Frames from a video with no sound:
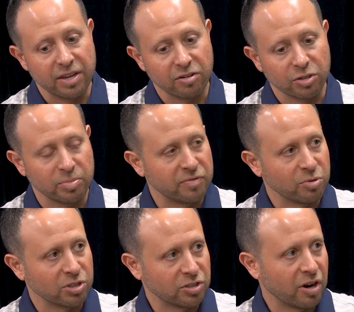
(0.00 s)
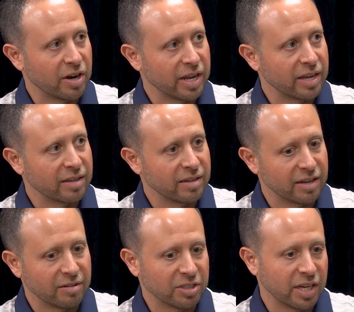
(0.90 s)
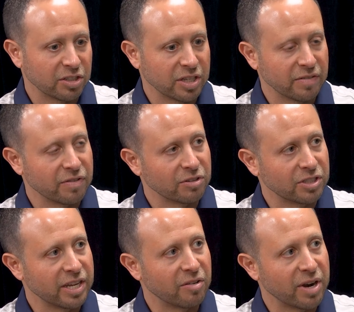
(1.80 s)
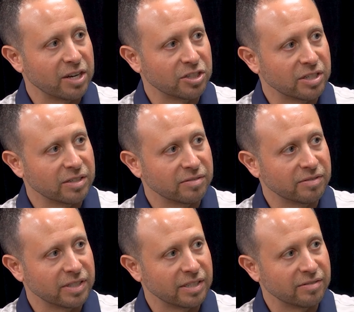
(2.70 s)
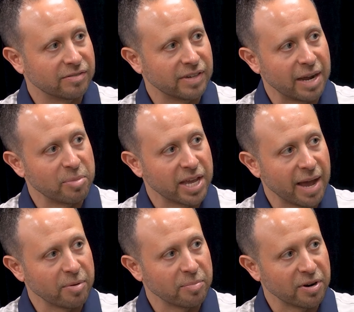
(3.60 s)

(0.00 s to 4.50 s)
years before starting, you know, essentially the first iteration of IP Capital